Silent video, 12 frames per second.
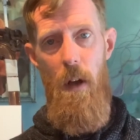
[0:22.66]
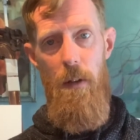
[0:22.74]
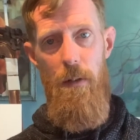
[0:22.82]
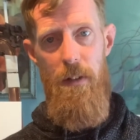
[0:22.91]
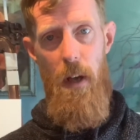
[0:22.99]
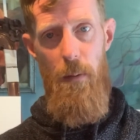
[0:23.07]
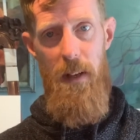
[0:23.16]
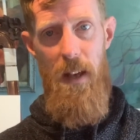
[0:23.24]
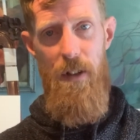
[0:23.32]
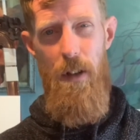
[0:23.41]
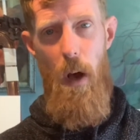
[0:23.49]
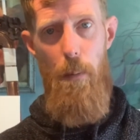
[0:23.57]
don't get
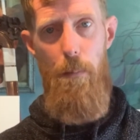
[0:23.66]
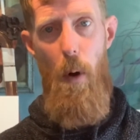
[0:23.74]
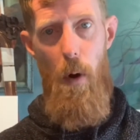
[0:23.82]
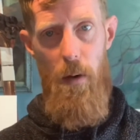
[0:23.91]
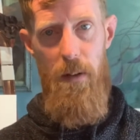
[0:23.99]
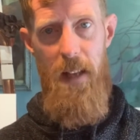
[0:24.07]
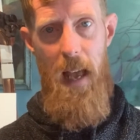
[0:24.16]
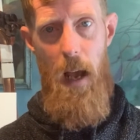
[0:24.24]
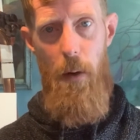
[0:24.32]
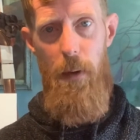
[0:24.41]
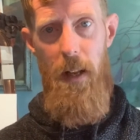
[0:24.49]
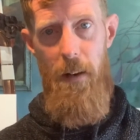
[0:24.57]
so bogged
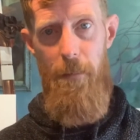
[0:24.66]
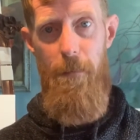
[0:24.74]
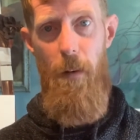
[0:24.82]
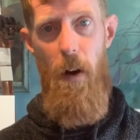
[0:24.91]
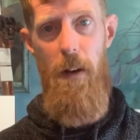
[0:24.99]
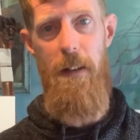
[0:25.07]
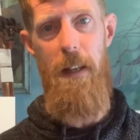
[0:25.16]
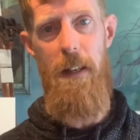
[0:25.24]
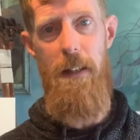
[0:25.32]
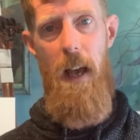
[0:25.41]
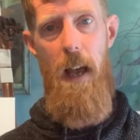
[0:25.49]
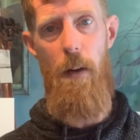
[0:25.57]
down in fine
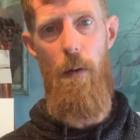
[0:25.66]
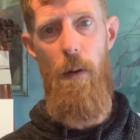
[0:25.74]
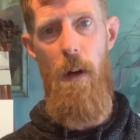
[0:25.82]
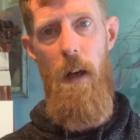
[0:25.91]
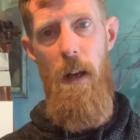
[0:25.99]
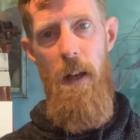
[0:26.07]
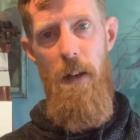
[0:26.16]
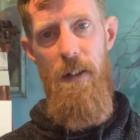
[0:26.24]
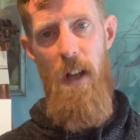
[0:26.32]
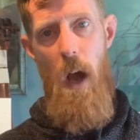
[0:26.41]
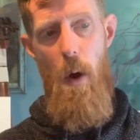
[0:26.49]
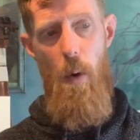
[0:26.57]
detail.
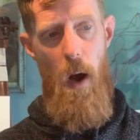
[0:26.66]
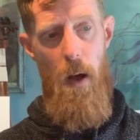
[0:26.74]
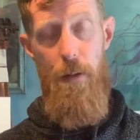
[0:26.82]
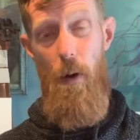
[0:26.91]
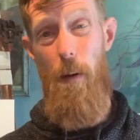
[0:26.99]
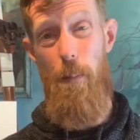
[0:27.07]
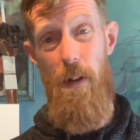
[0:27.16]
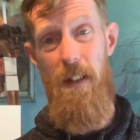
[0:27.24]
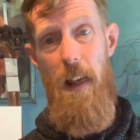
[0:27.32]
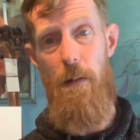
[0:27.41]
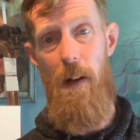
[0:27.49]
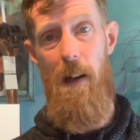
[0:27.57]
So I thought I'd put
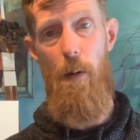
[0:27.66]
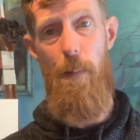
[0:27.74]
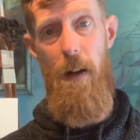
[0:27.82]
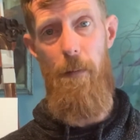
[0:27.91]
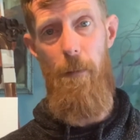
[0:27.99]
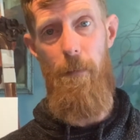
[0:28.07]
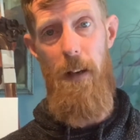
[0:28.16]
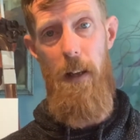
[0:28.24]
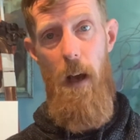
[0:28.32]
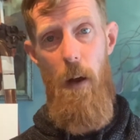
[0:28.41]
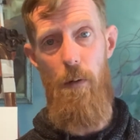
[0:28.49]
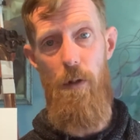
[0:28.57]
together a little bit of a
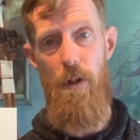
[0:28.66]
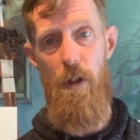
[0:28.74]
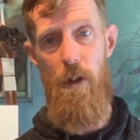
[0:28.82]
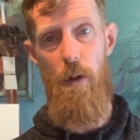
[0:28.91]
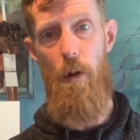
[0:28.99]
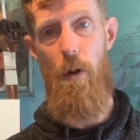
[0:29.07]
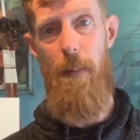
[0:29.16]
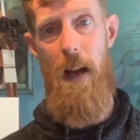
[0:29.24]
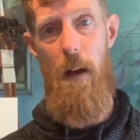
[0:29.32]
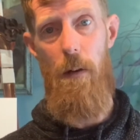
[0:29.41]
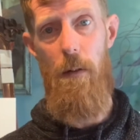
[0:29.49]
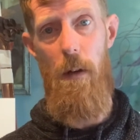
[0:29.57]
video just to talk
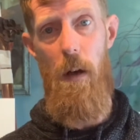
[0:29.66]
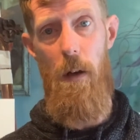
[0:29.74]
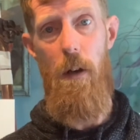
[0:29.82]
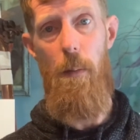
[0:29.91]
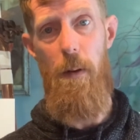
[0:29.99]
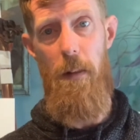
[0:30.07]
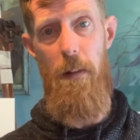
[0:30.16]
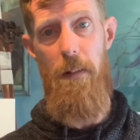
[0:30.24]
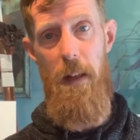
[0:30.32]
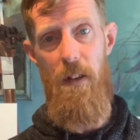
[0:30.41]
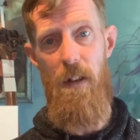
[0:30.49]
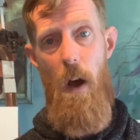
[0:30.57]
about a couple of the
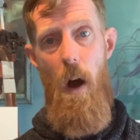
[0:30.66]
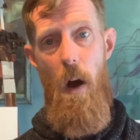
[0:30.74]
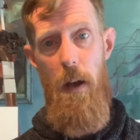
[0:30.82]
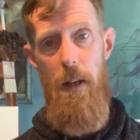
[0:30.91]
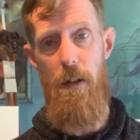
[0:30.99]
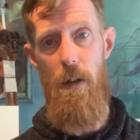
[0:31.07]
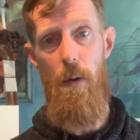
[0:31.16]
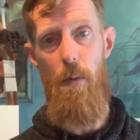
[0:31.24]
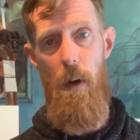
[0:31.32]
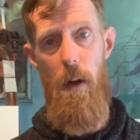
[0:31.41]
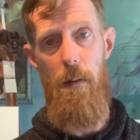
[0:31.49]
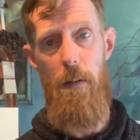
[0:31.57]
things that I do
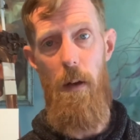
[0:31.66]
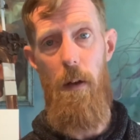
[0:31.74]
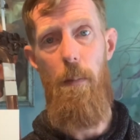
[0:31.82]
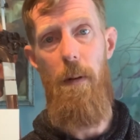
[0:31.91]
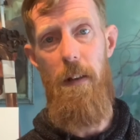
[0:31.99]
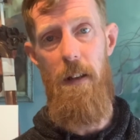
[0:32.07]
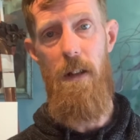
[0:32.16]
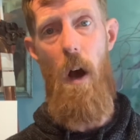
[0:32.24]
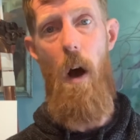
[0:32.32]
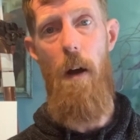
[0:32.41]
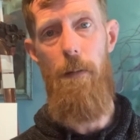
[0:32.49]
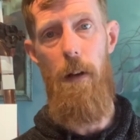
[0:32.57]
and a couple of things that
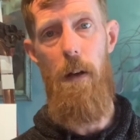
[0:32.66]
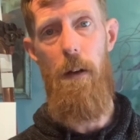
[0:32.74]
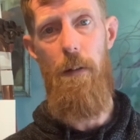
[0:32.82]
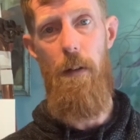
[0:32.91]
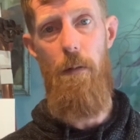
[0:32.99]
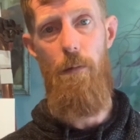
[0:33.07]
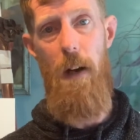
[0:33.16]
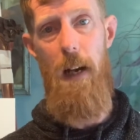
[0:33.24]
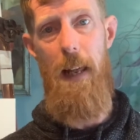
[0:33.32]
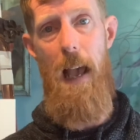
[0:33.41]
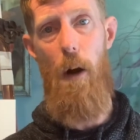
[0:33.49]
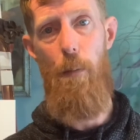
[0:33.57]
I've learned that really
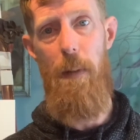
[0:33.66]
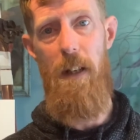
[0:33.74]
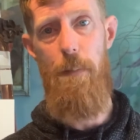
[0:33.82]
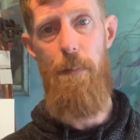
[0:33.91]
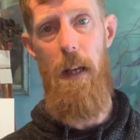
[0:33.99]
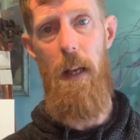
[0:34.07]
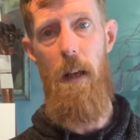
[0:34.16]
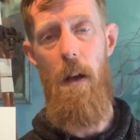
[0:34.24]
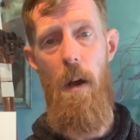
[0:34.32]
help me to be